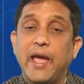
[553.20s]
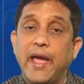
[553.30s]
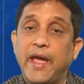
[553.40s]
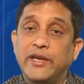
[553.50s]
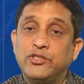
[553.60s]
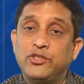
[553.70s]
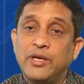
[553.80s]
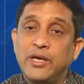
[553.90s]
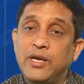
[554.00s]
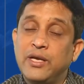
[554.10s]
And
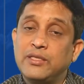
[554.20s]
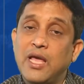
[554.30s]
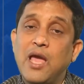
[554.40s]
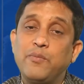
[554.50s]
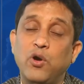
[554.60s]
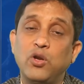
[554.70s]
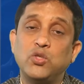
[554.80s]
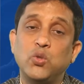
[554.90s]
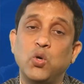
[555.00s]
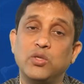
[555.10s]
they have
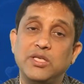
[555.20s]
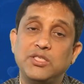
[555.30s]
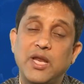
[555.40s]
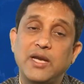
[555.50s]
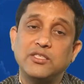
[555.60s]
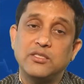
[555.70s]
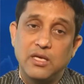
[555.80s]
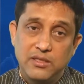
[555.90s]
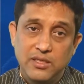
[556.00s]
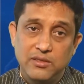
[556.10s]
also, the states,
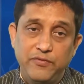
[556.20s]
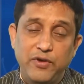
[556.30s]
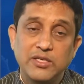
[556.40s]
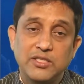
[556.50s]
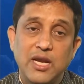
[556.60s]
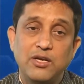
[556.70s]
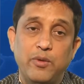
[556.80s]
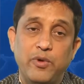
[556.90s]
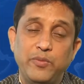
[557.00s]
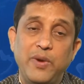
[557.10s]
the different state
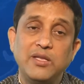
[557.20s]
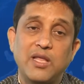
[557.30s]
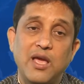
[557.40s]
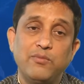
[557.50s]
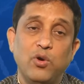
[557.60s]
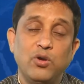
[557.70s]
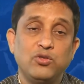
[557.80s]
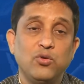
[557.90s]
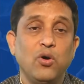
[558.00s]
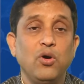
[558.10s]
government, they have
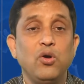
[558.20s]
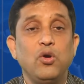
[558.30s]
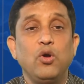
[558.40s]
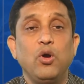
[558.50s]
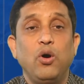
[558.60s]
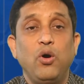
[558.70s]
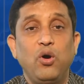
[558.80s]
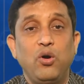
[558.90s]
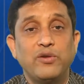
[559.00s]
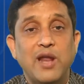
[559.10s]
also
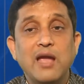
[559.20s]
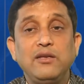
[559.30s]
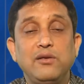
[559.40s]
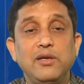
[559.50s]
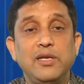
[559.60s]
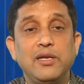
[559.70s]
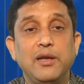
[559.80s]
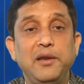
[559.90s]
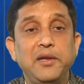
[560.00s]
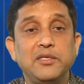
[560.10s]
rightly
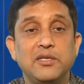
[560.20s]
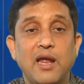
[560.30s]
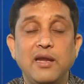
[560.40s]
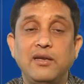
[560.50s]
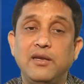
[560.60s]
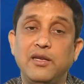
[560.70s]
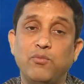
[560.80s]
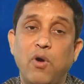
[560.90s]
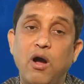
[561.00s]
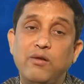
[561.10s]
inclined, rightly
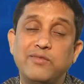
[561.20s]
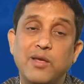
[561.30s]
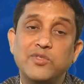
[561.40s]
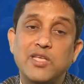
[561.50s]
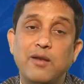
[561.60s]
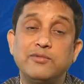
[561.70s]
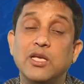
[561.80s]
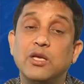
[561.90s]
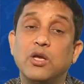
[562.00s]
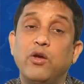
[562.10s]
involved themselves
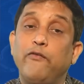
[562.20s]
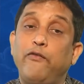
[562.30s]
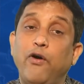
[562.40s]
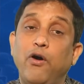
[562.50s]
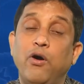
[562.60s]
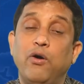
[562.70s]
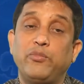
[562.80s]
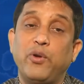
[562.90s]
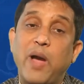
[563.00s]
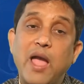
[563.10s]
for
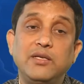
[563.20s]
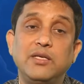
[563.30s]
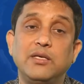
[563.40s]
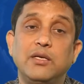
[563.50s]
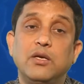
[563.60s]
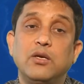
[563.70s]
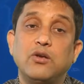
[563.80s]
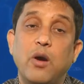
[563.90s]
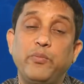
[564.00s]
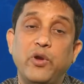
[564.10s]
providing
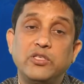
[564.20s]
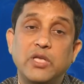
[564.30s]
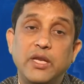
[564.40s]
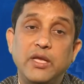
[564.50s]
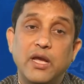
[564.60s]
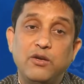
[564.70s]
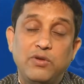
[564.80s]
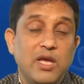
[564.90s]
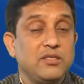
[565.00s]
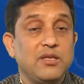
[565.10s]
compulsory
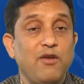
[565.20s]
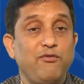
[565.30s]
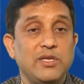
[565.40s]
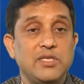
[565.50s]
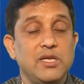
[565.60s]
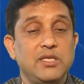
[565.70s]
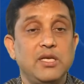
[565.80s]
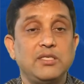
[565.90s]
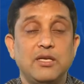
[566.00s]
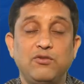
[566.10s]
educational
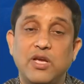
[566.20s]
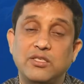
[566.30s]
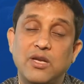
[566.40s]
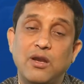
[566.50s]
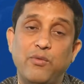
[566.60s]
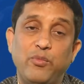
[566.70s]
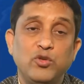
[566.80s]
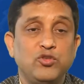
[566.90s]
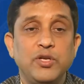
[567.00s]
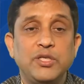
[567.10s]
facilities, educational
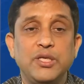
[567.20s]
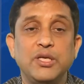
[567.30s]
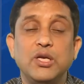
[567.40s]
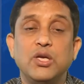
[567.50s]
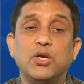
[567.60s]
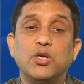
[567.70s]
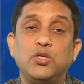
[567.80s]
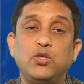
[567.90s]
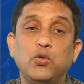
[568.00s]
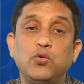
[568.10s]
opportunity
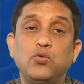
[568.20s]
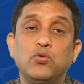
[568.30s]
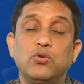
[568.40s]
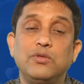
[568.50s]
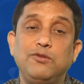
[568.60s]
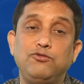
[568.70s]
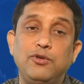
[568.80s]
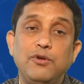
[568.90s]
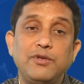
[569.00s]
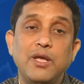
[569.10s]
to the
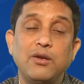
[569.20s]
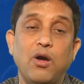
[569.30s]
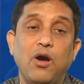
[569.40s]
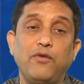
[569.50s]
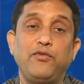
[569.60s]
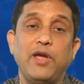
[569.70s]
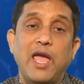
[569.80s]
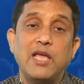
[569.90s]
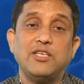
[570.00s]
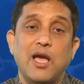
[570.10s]
children of
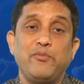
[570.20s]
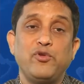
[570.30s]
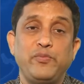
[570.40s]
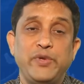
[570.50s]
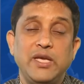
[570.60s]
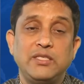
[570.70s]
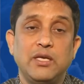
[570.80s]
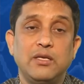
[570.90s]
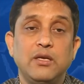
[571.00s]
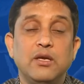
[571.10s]
age
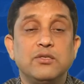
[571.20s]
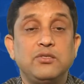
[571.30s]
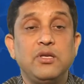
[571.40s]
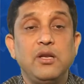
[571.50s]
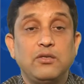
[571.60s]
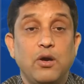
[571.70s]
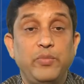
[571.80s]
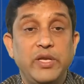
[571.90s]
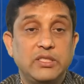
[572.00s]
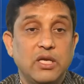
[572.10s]
appropriation till
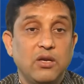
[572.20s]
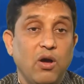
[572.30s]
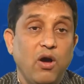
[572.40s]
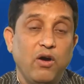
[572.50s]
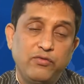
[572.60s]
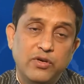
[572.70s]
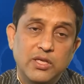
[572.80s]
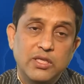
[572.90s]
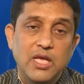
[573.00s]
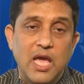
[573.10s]
completion of
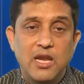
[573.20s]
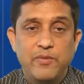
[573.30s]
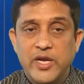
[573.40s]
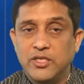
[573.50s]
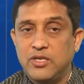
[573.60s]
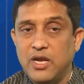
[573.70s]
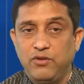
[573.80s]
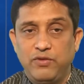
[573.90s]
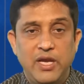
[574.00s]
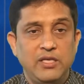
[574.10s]
the elementary
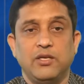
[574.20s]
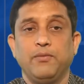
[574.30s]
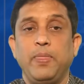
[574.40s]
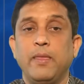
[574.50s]
education.